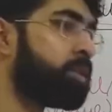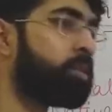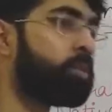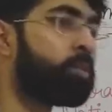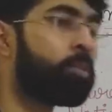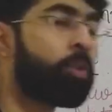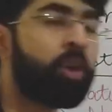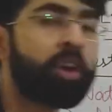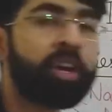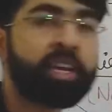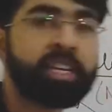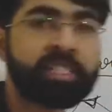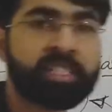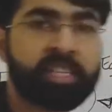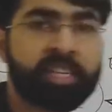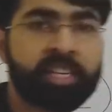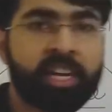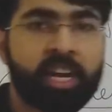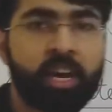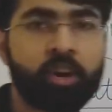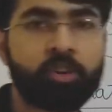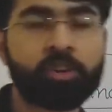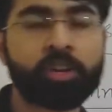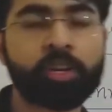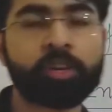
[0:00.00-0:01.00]
body is
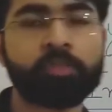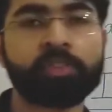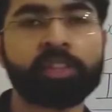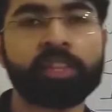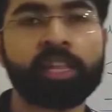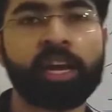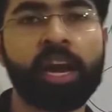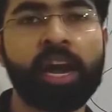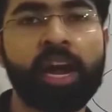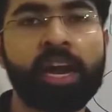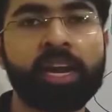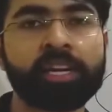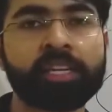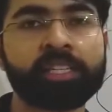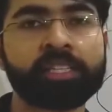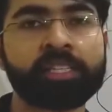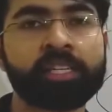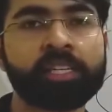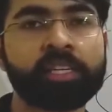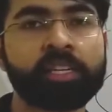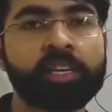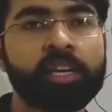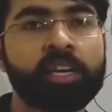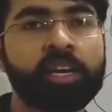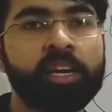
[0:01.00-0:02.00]
encountered with the
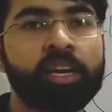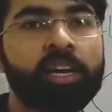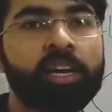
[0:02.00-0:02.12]
antigen,